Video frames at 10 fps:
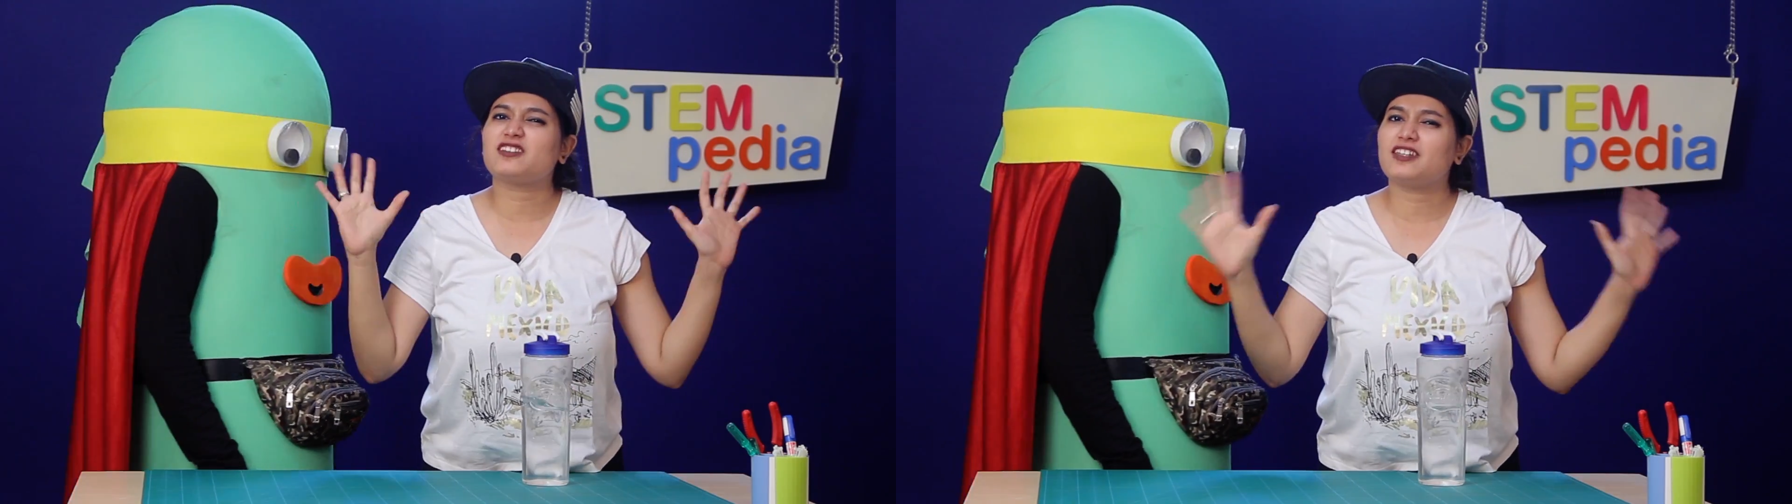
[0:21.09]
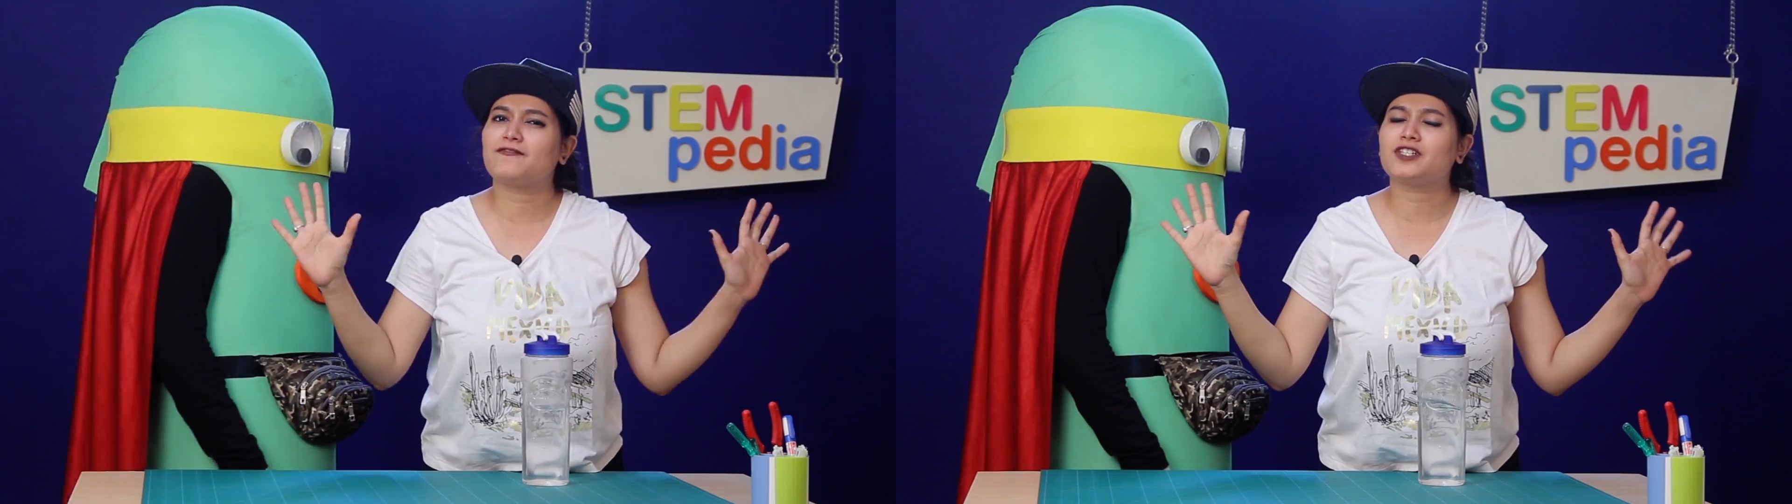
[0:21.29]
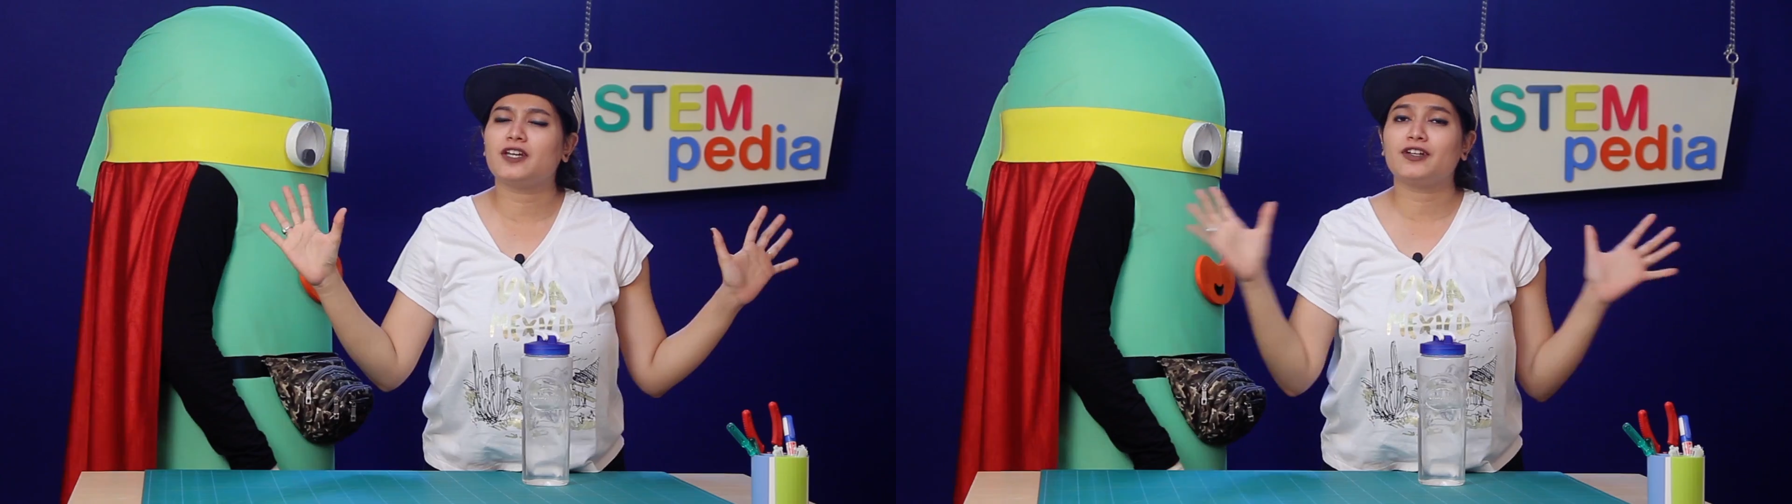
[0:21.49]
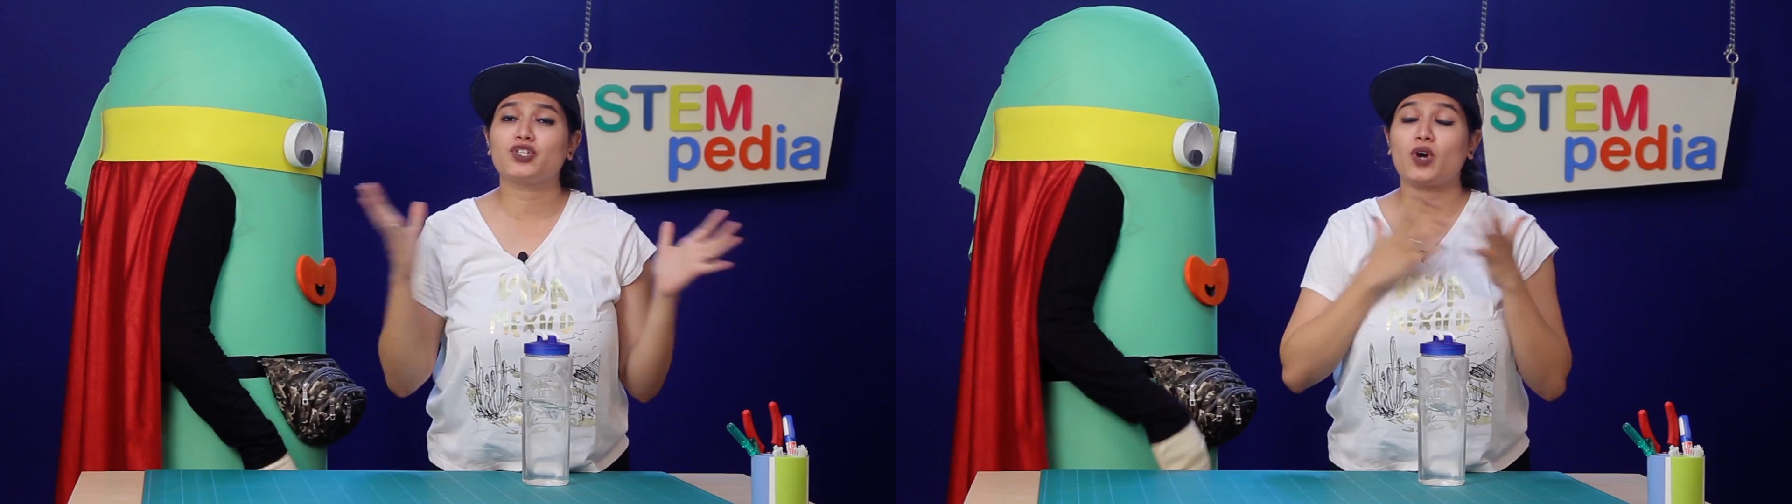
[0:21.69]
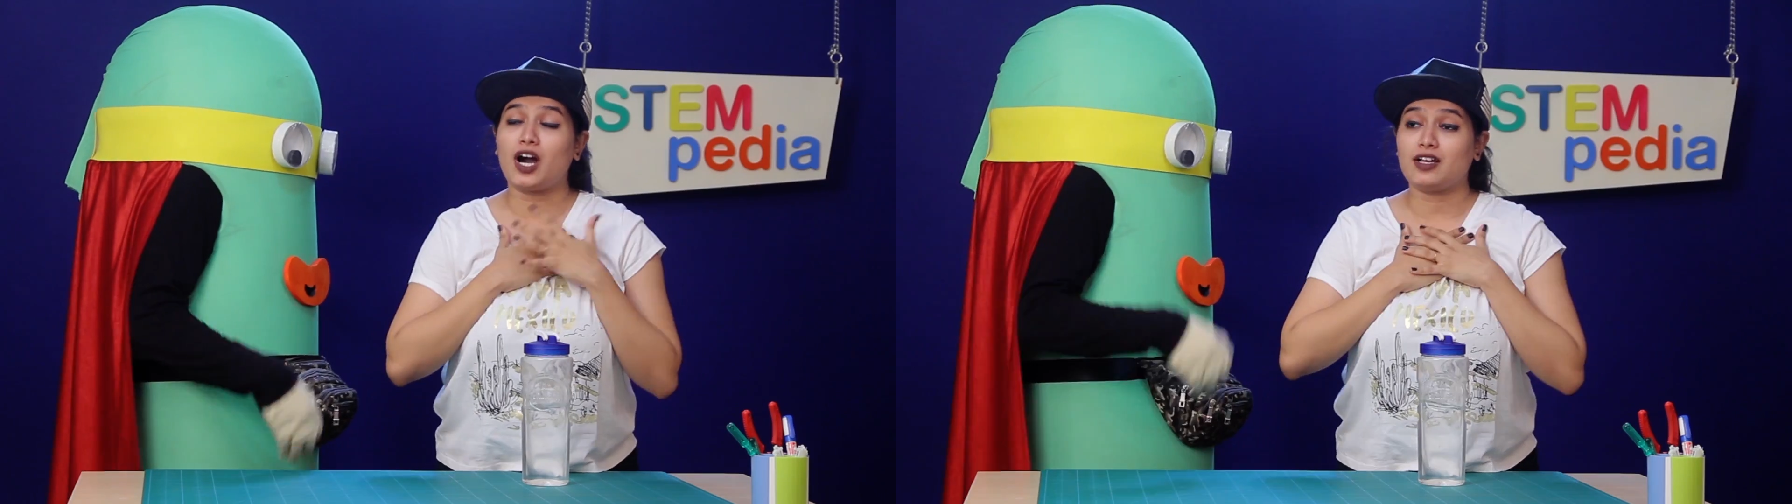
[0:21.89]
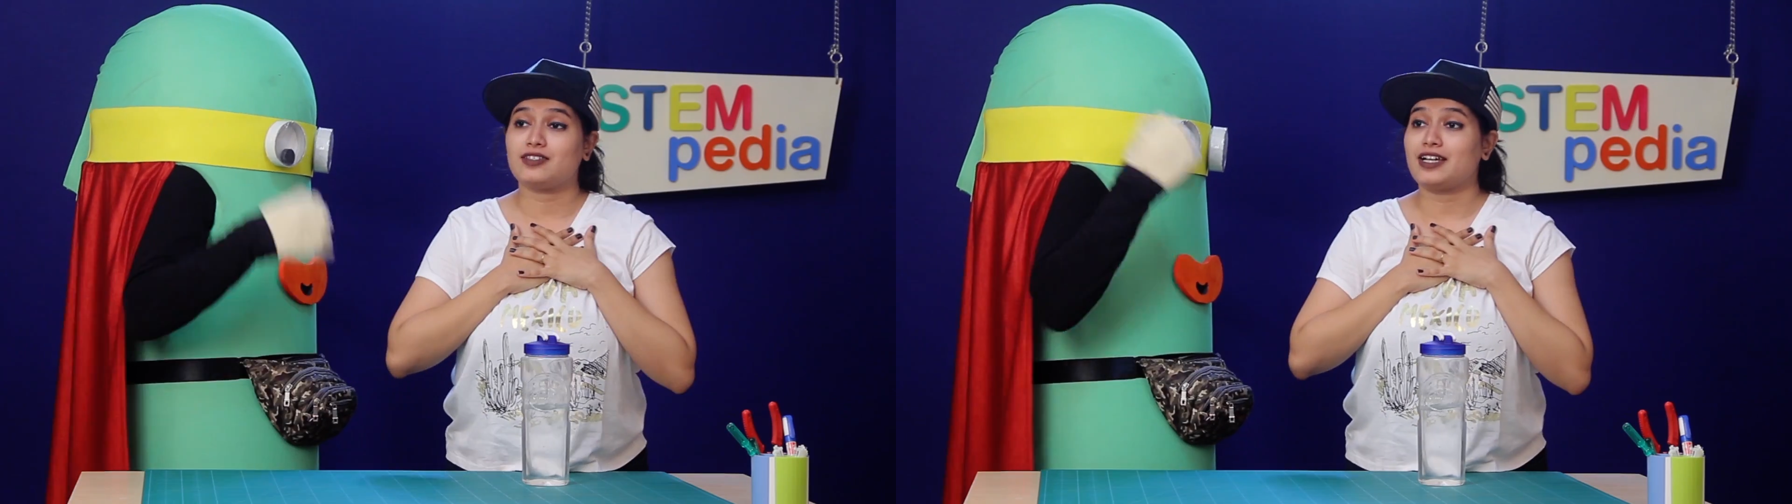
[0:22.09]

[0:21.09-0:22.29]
gift given to us,